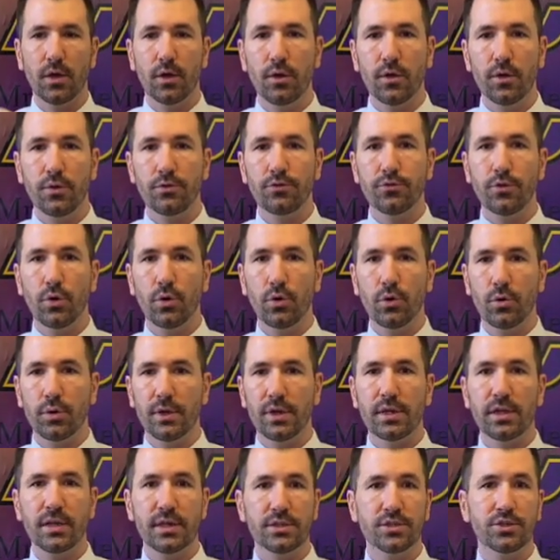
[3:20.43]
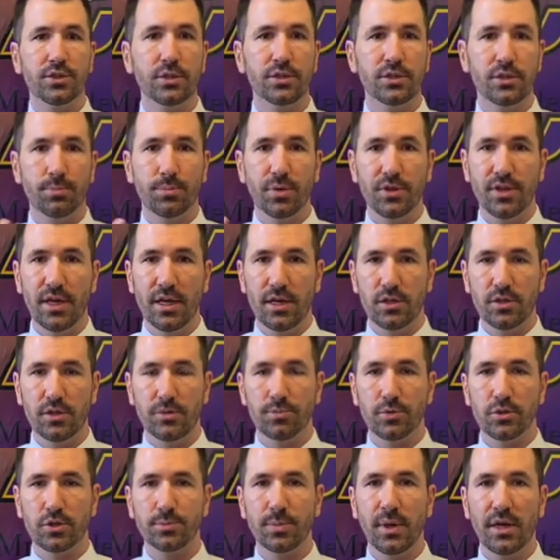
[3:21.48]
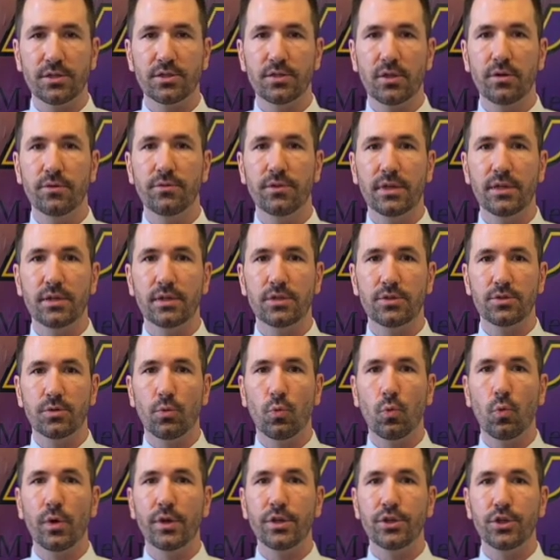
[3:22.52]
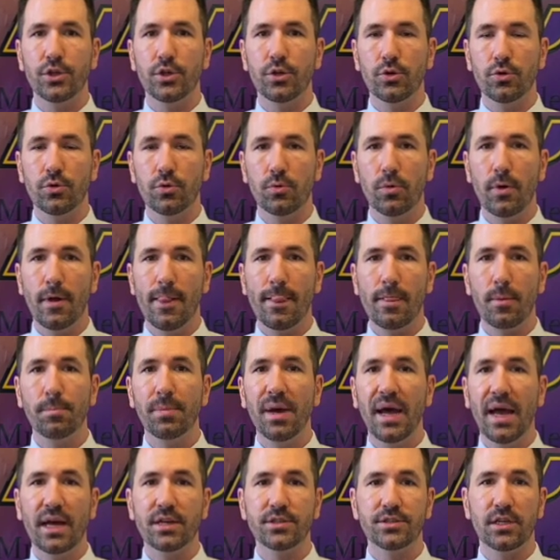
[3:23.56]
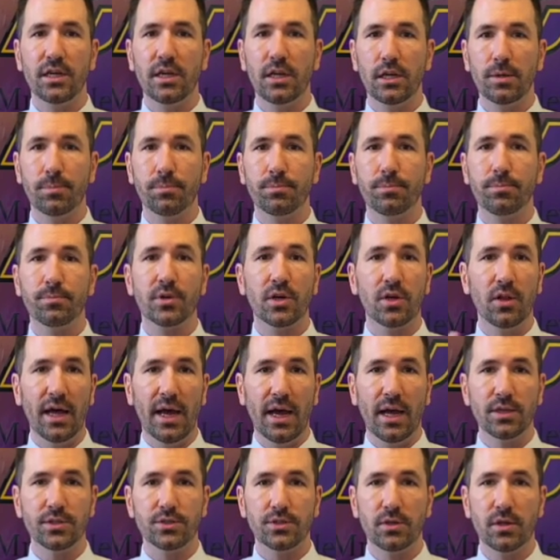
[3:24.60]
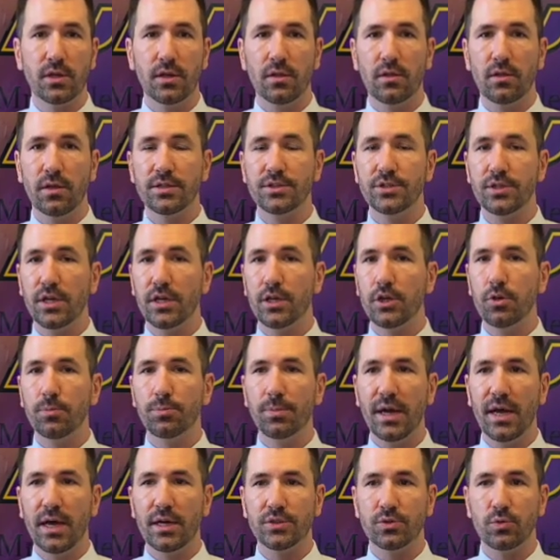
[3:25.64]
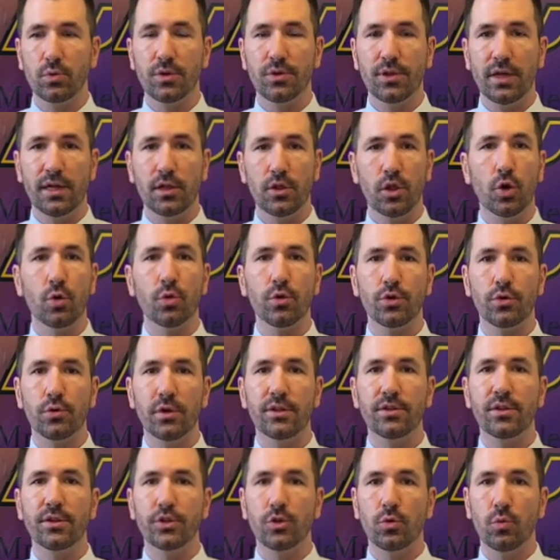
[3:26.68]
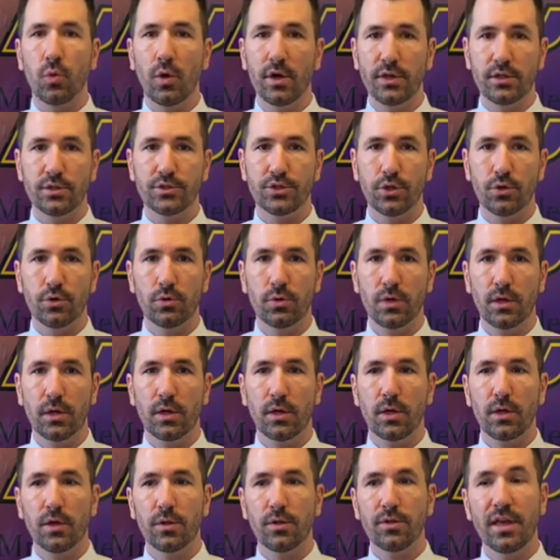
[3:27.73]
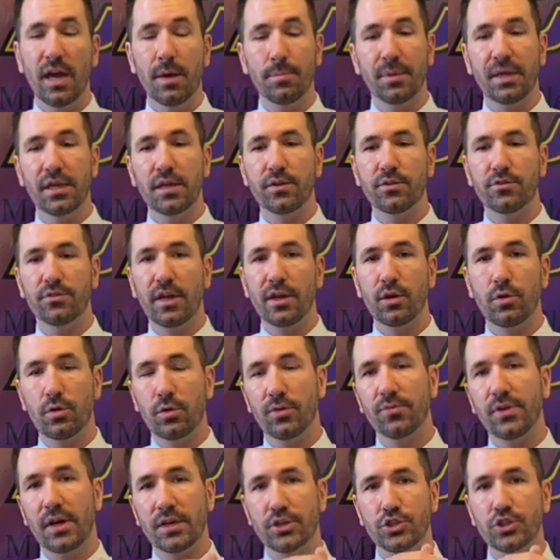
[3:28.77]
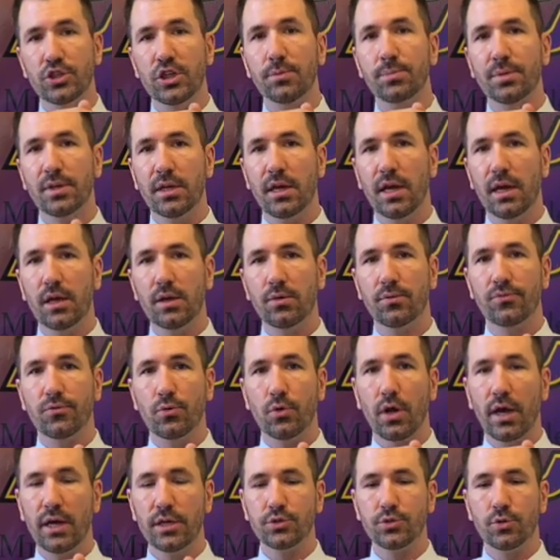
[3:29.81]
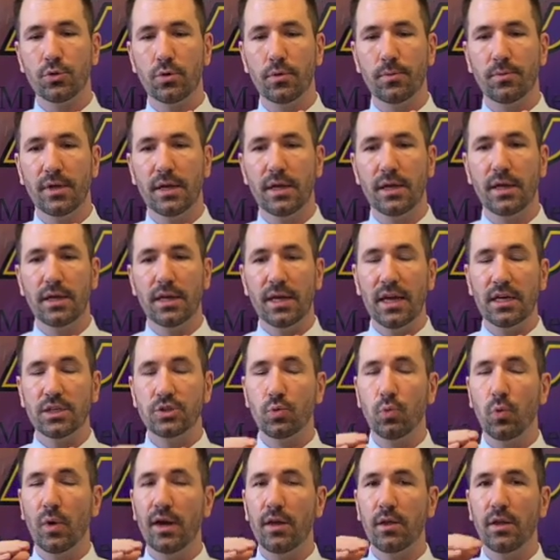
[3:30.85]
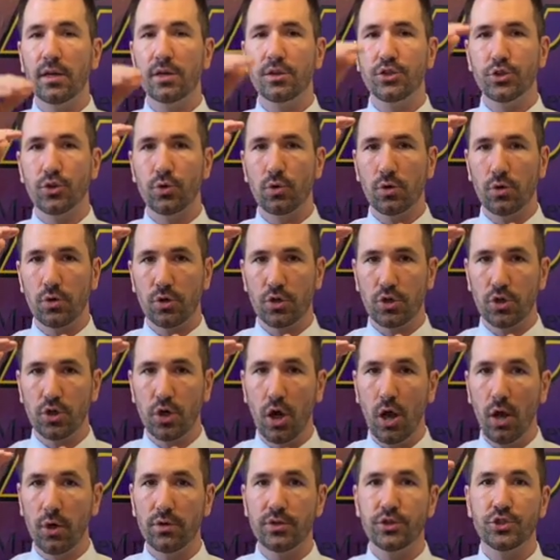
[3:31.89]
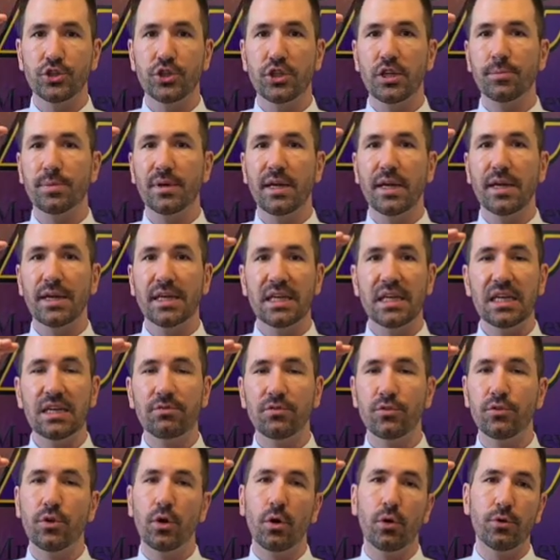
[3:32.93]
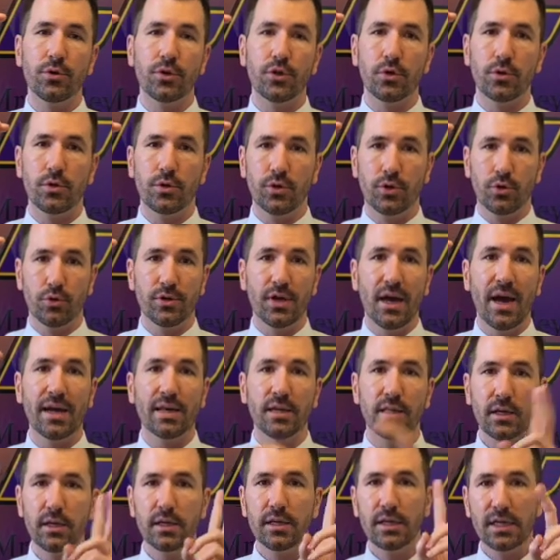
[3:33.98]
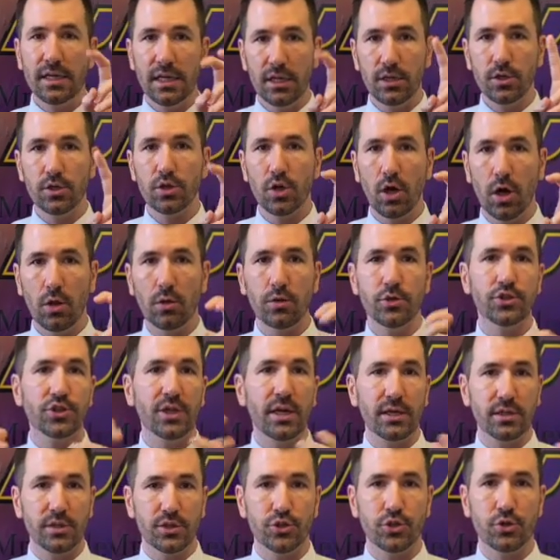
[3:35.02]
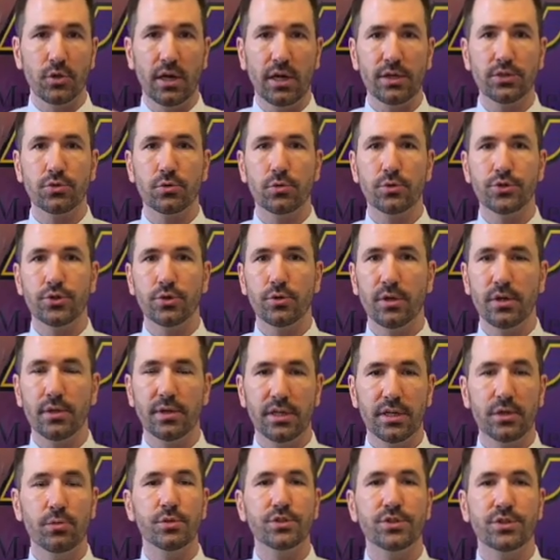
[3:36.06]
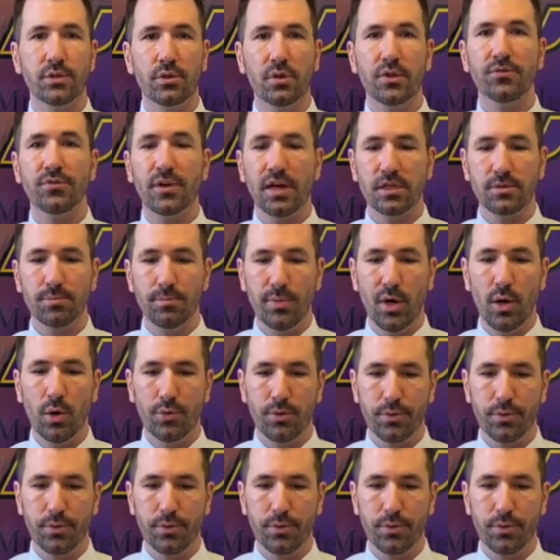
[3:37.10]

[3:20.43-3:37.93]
So just to put that into perspective is when you pass a class, let's say you passed with a lower grade than you wanted to, that means that it'll affect GPA for high school as well as your college GPA, even though you're not in college yet because you're a high school student. It would still affect both.